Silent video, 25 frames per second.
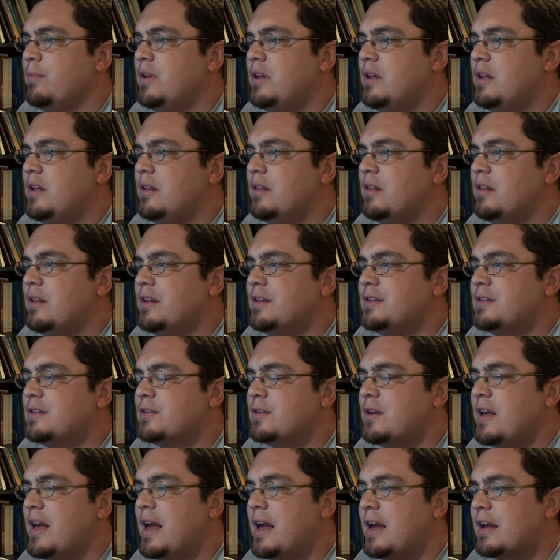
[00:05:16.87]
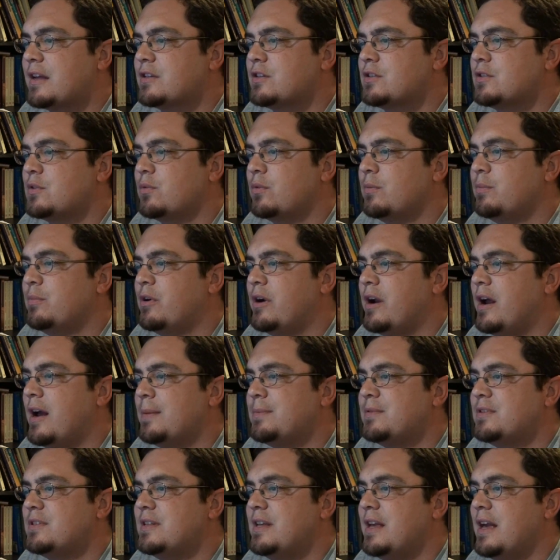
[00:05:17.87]
be the text, or
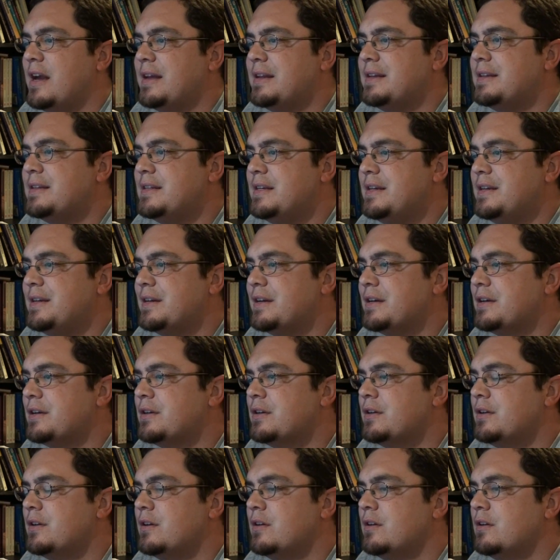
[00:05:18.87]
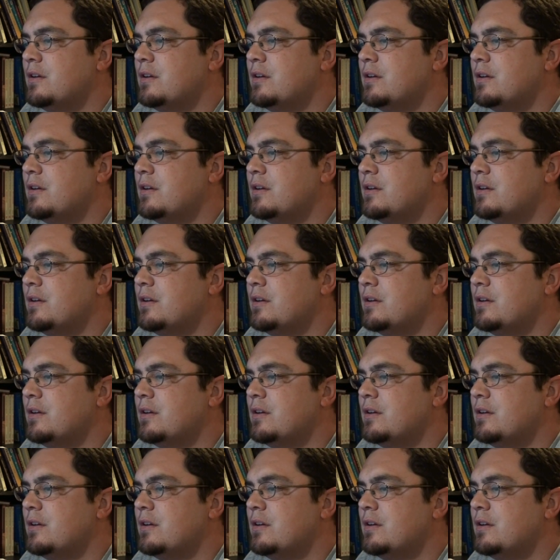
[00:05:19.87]
perhaps the idea,